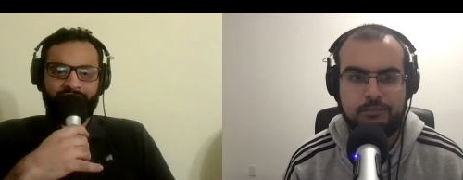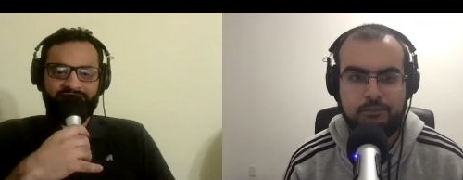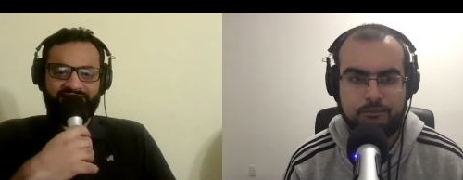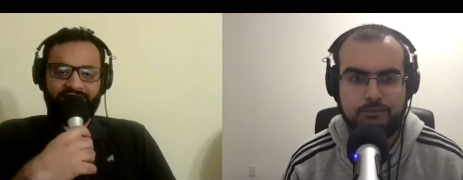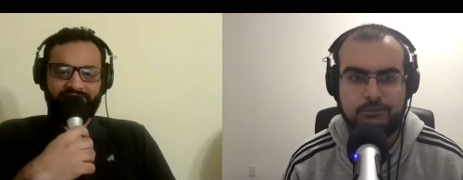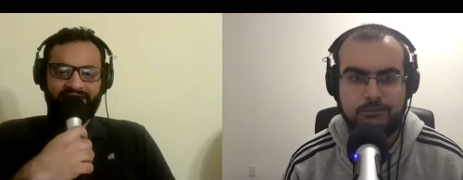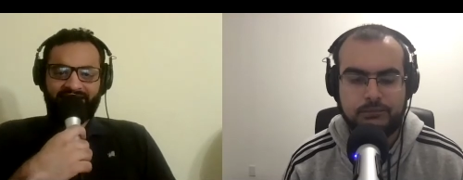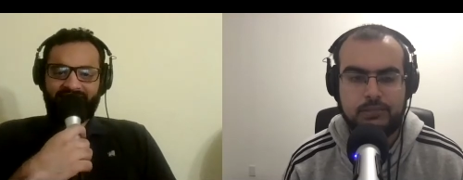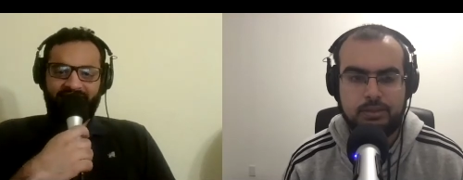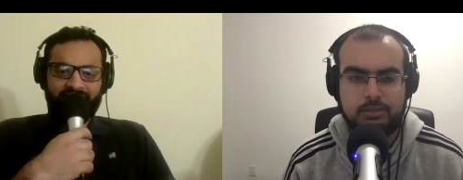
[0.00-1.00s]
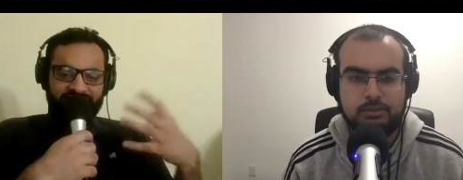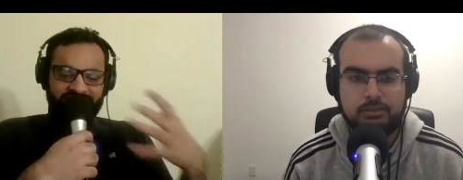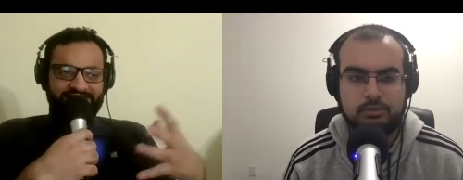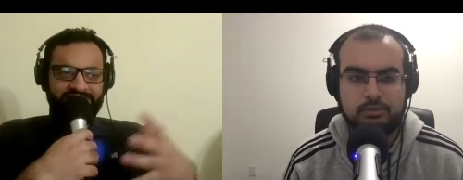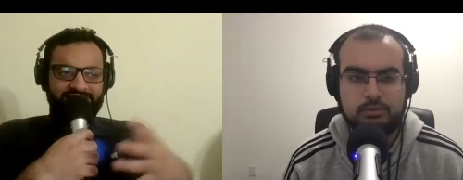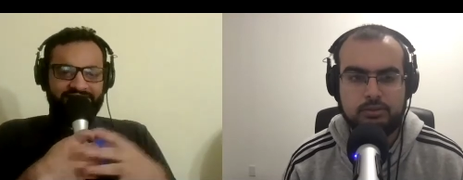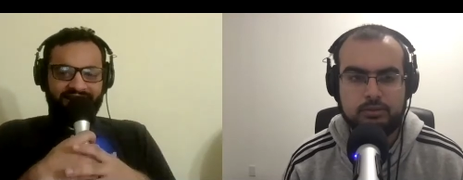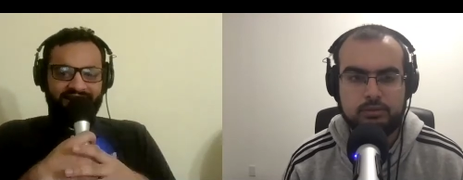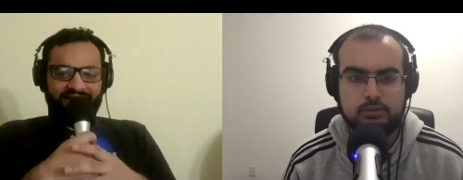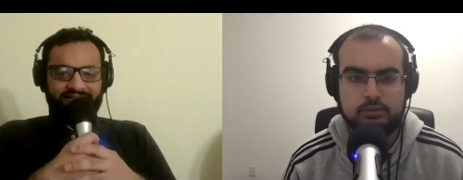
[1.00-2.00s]
Speaker 1: left, and it's just nice to see
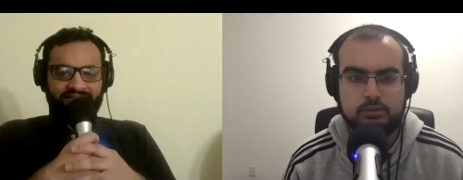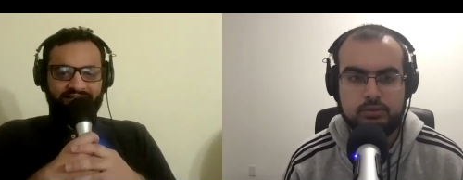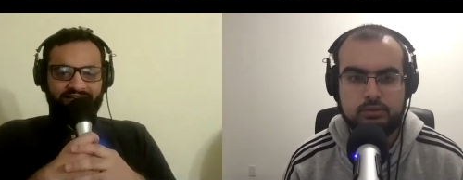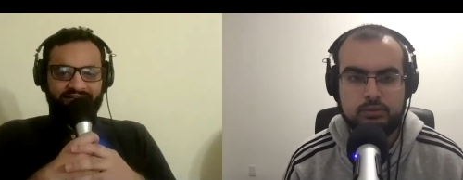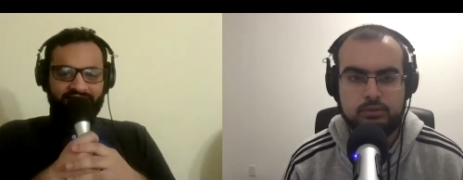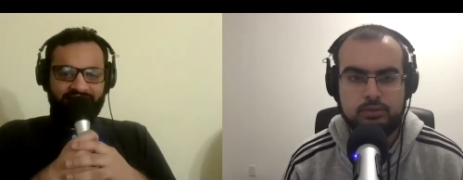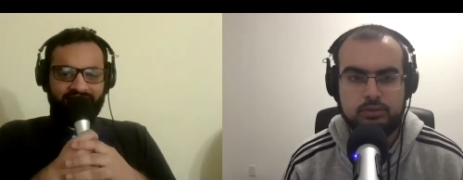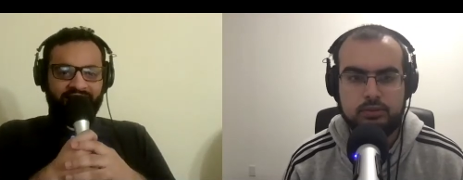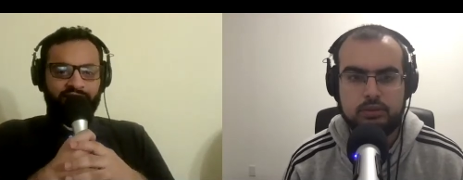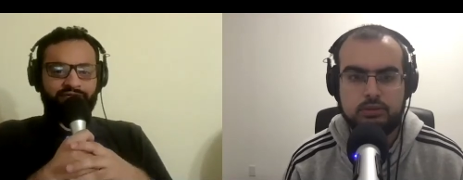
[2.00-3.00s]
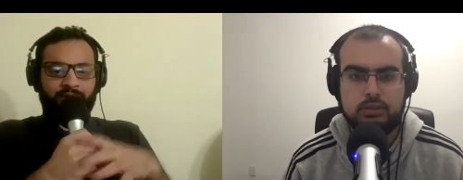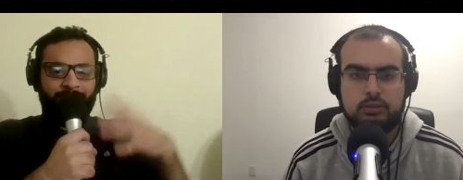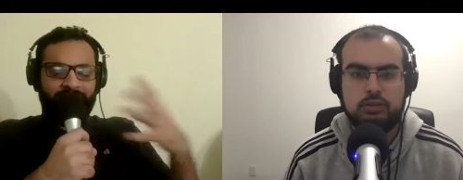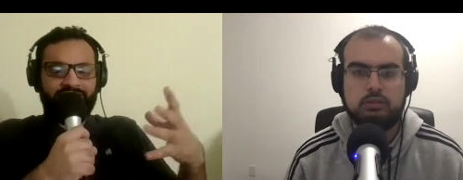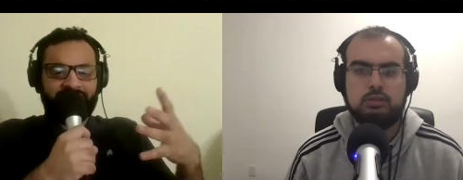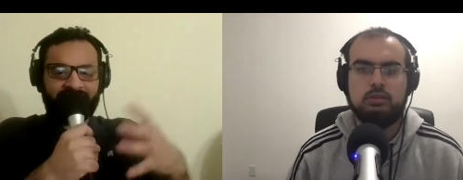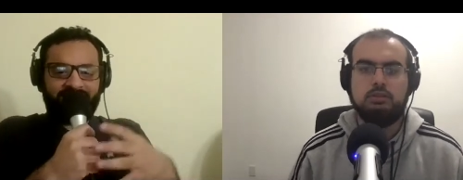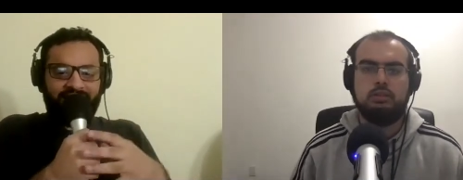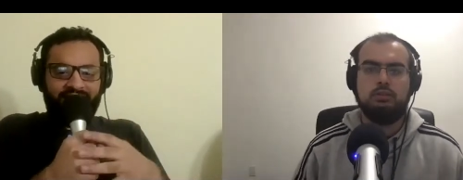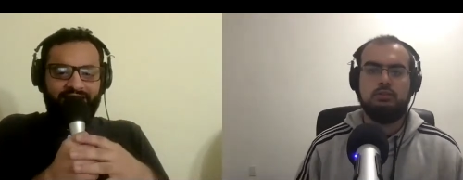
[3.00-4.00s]
that that kind of competitive cricket
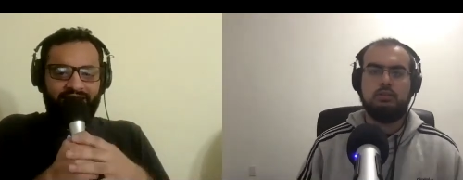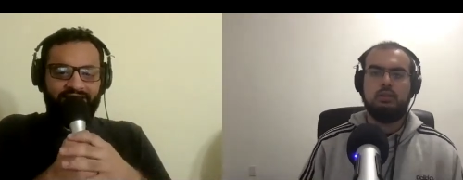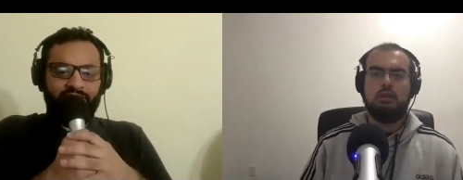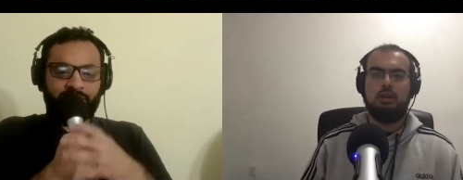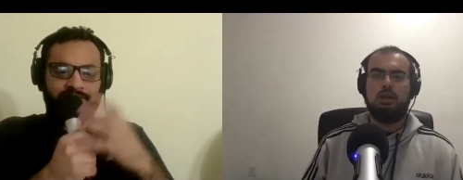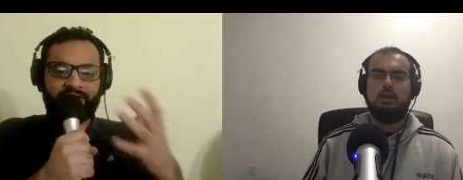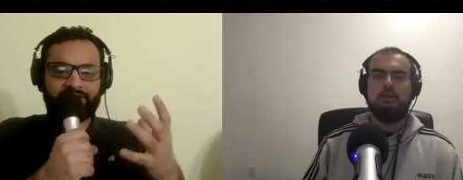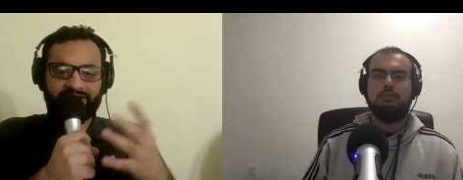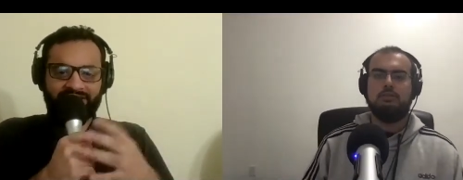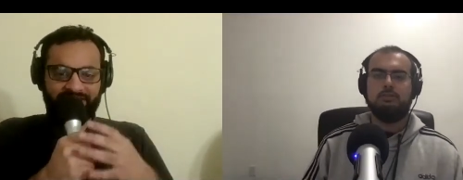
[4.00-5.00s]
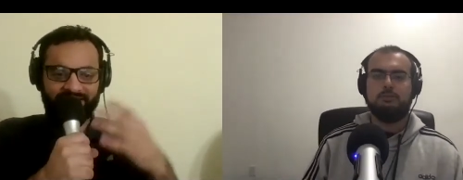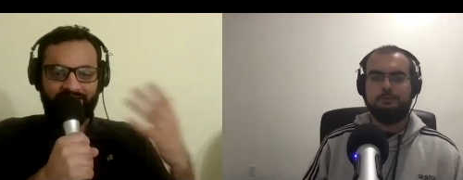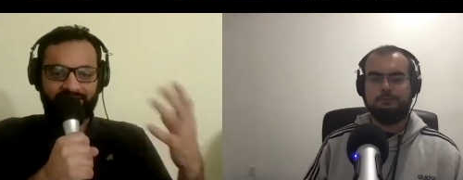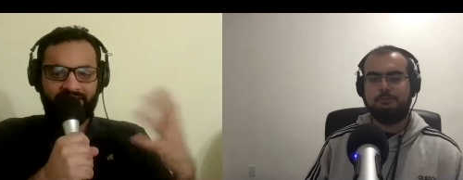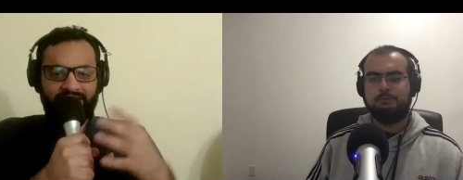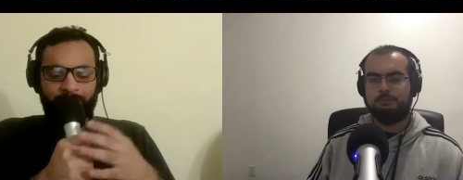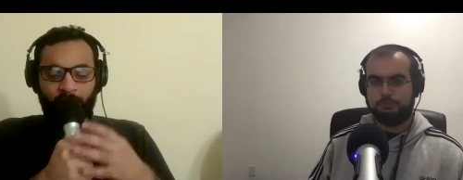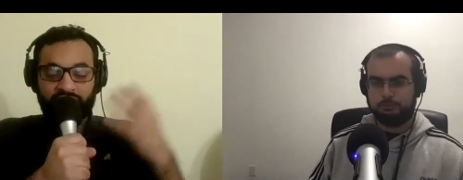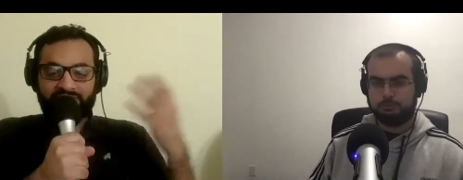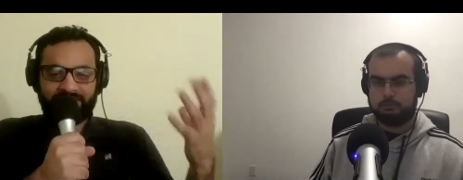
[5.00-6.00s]
and and good fun cricket, and both the
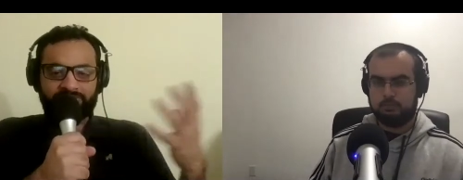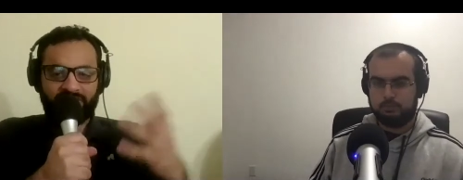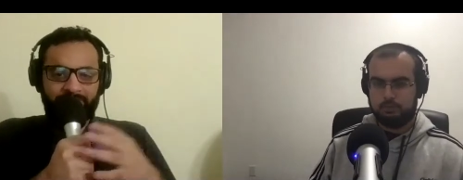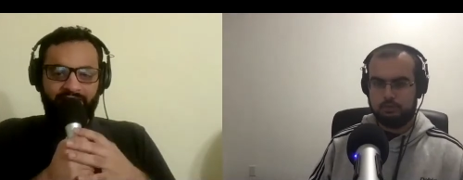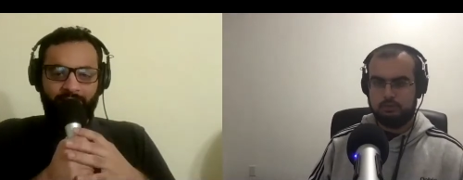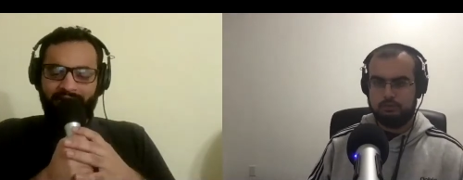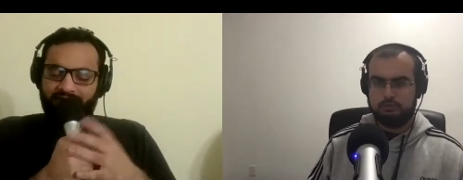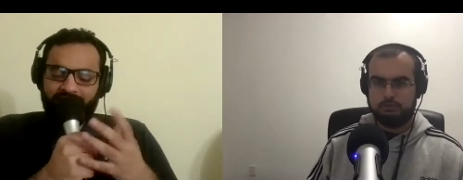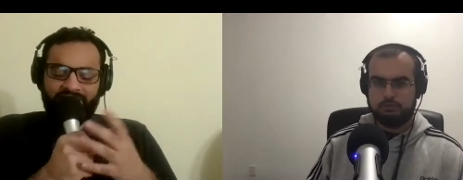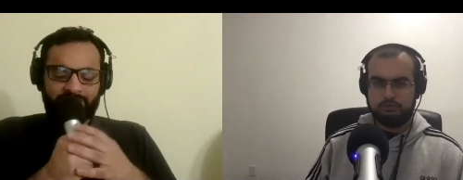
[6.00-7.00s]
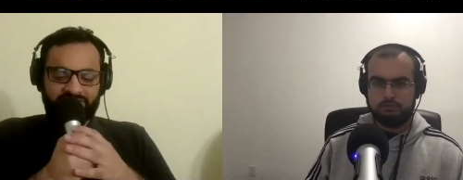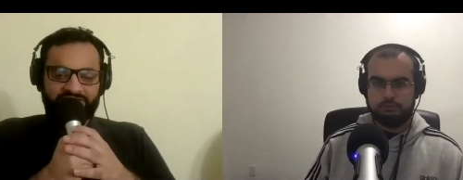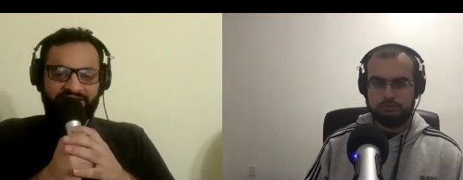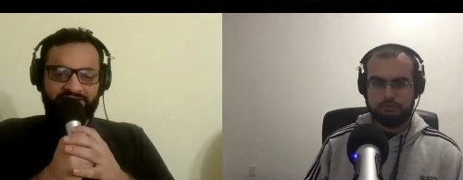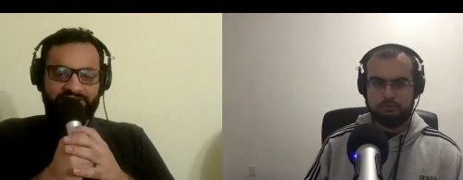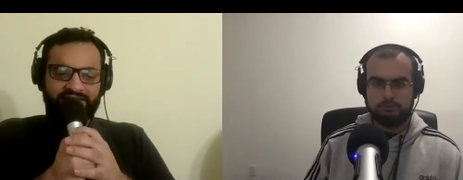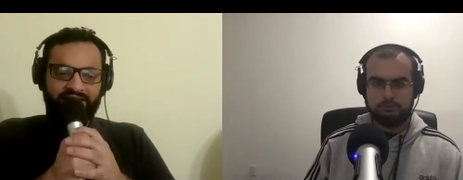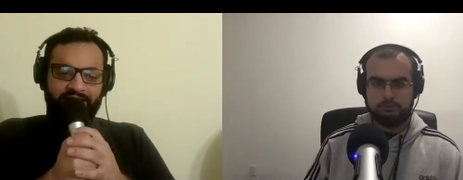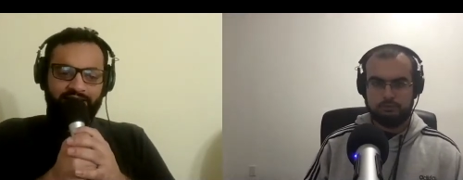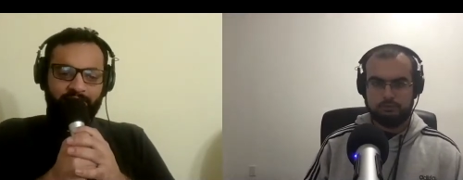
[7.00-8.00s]
teams are being competitive. That was just nice to see,
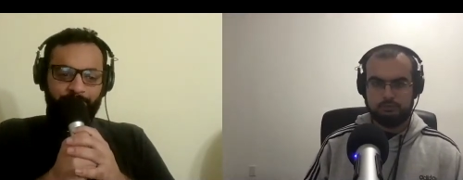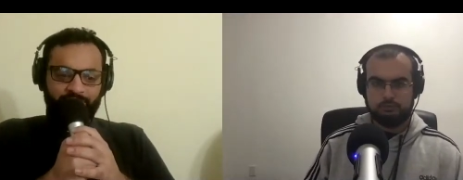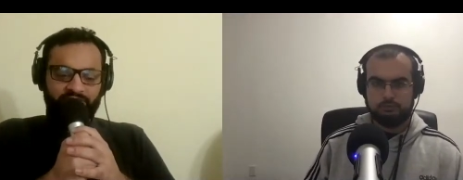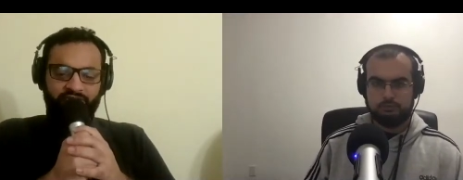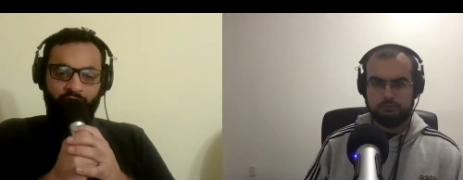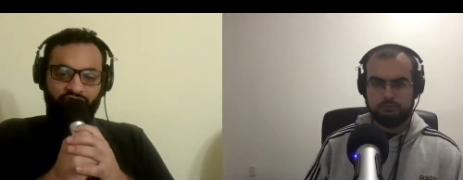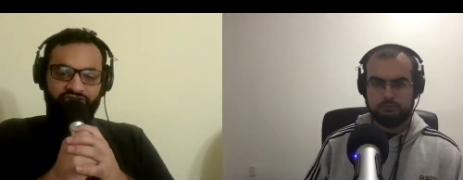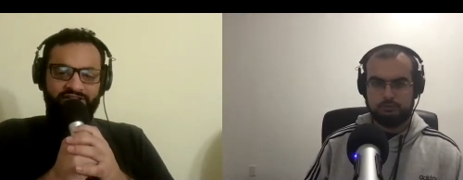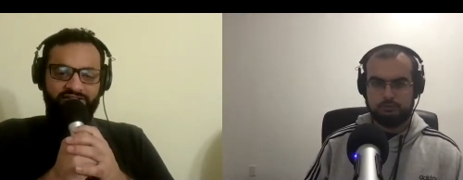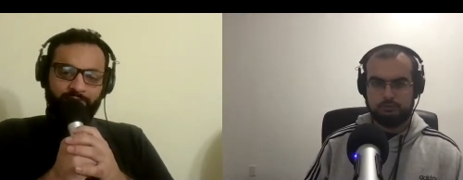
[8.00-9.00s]
and uh, some good results on